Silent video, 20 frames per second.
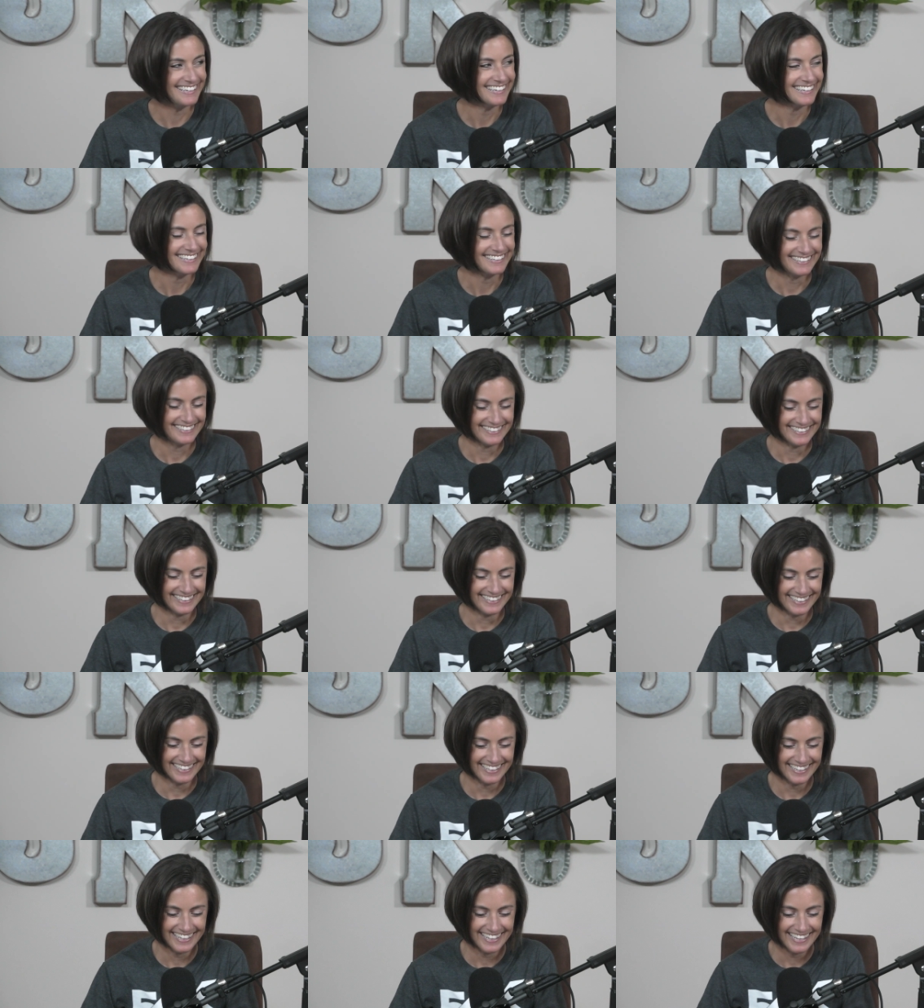
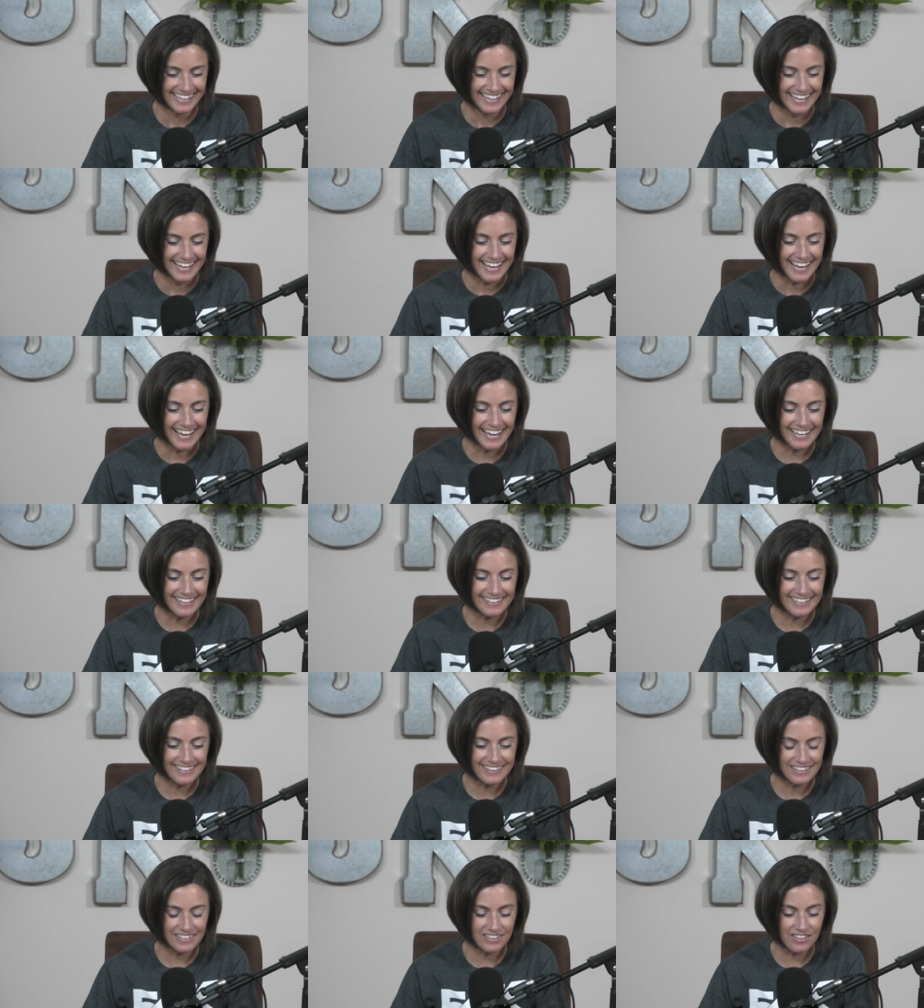And
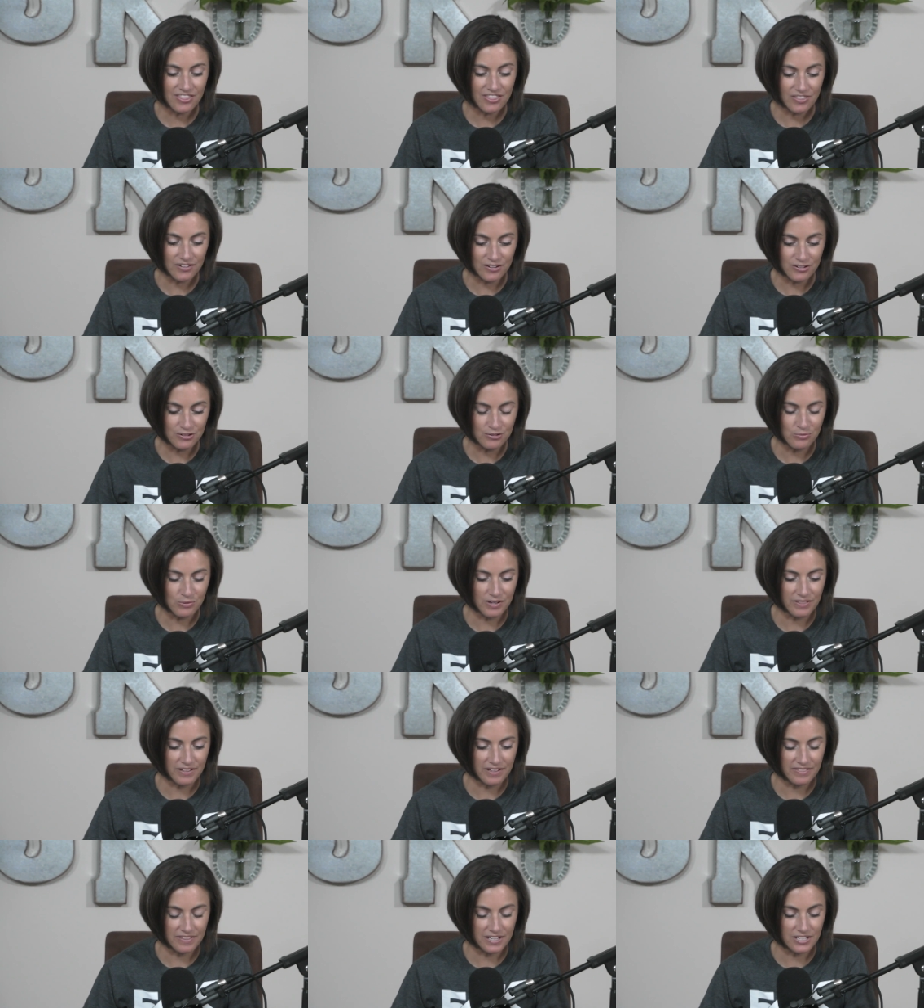then the third
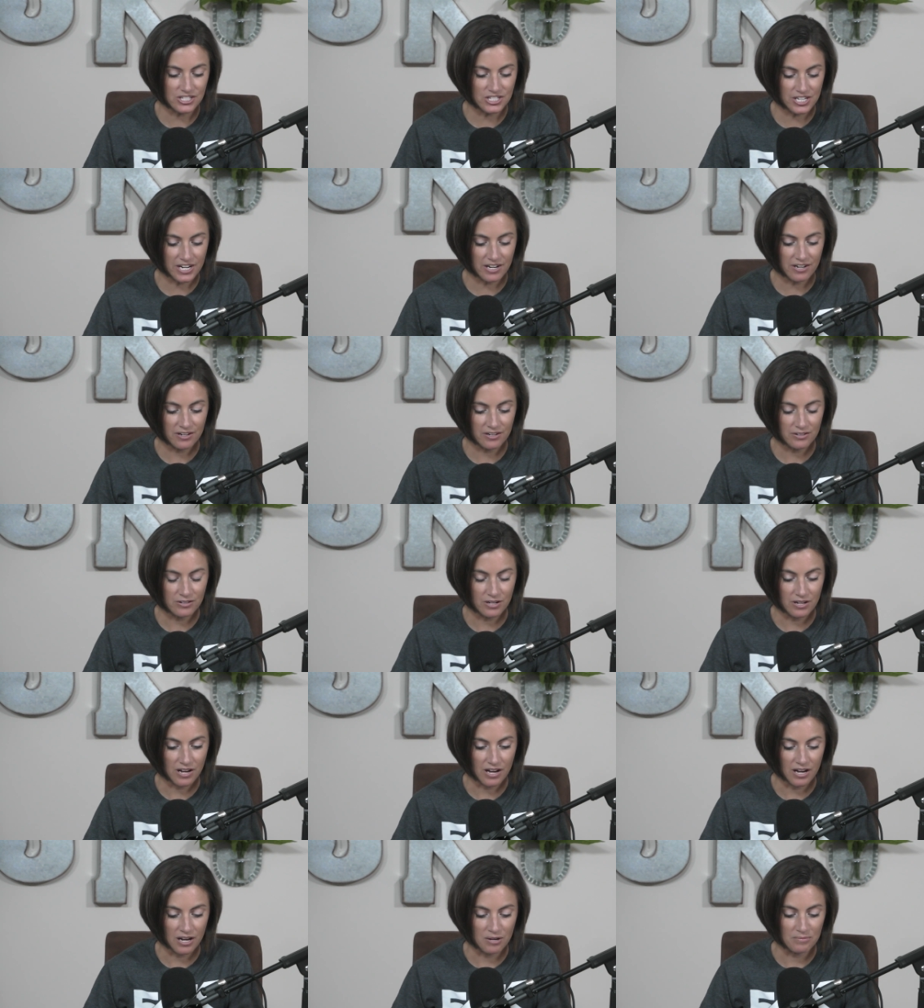one that they
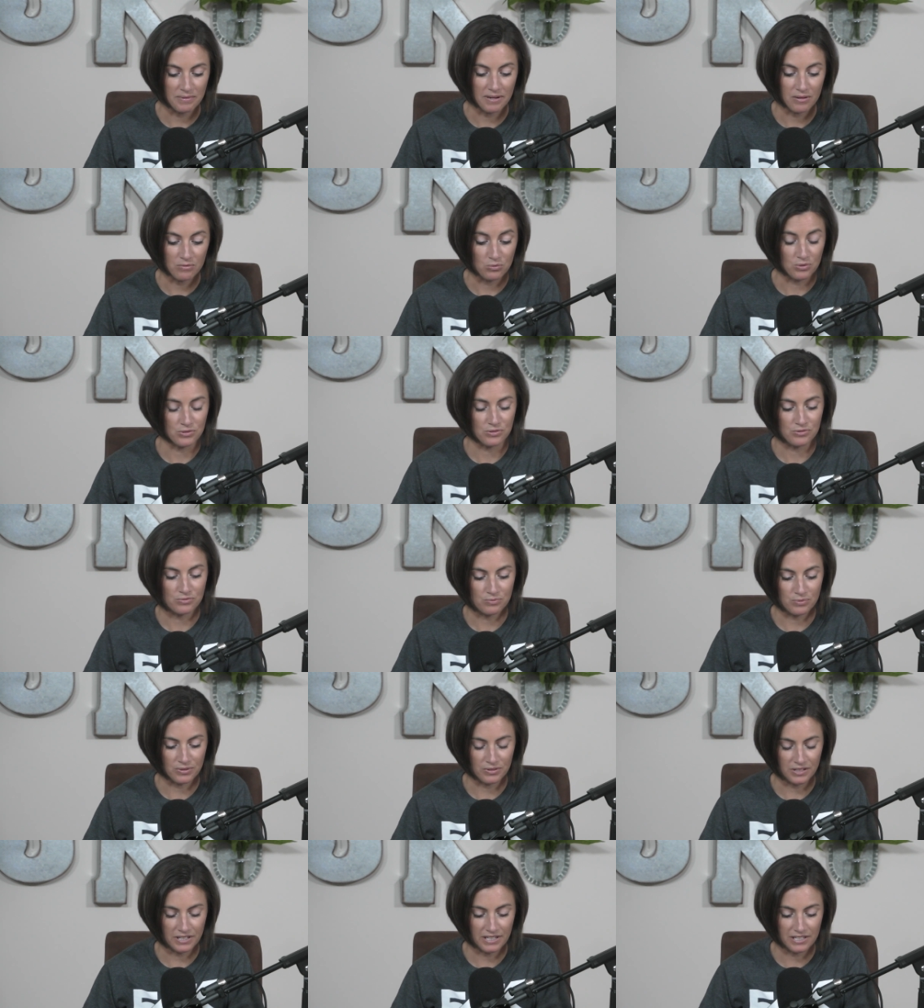shared um, was
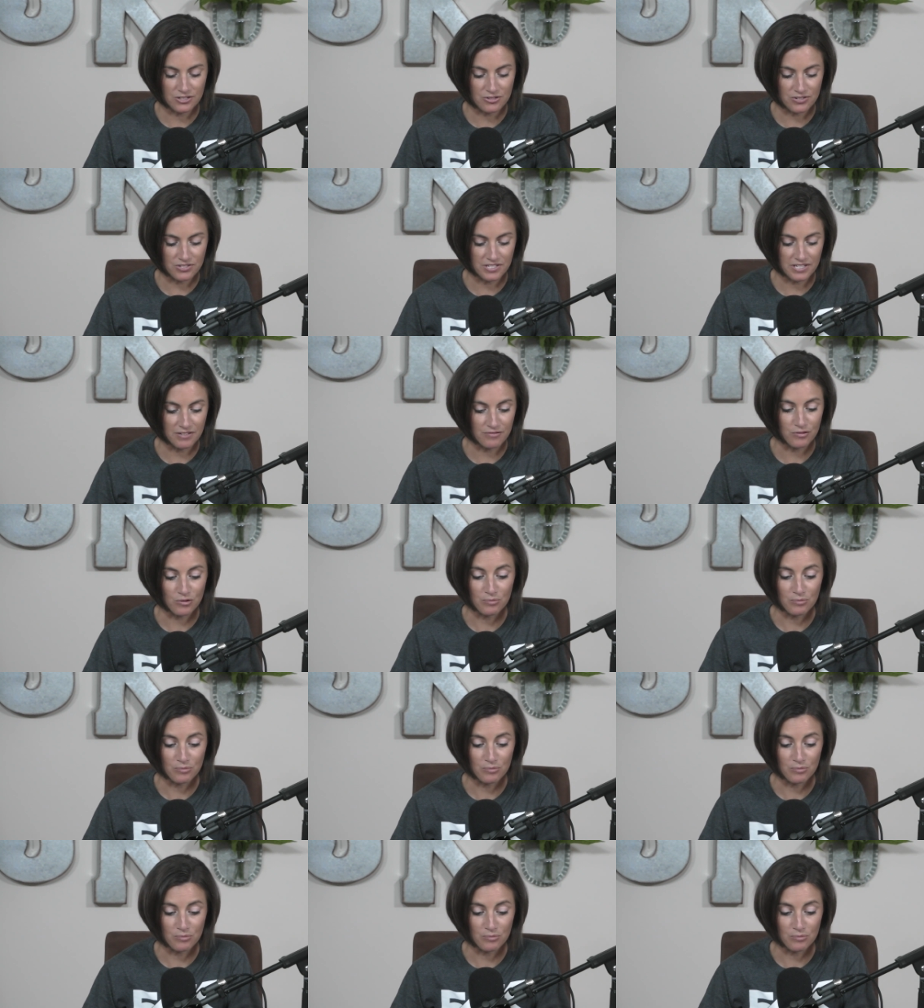really interesting for